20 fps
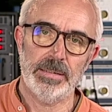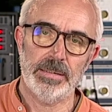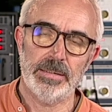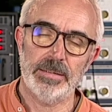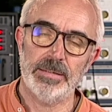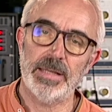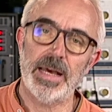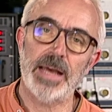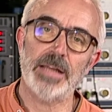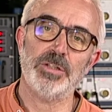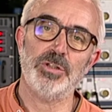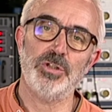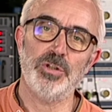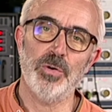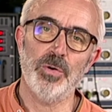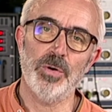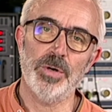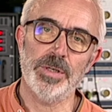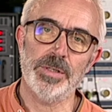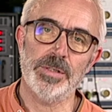That
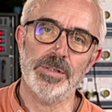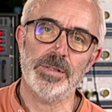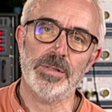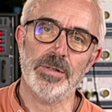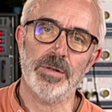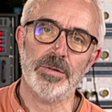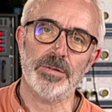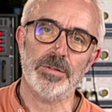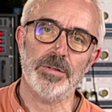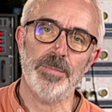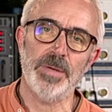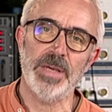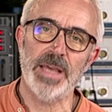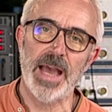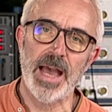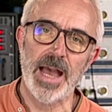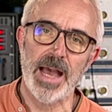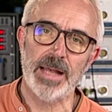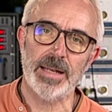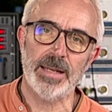joy's not to be
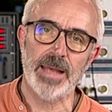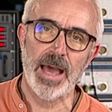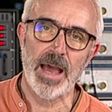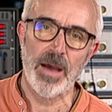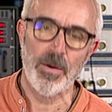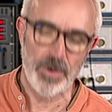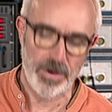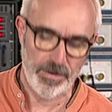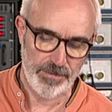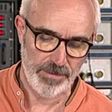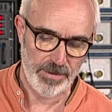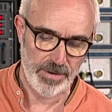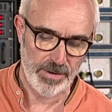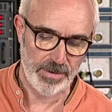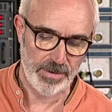had, however.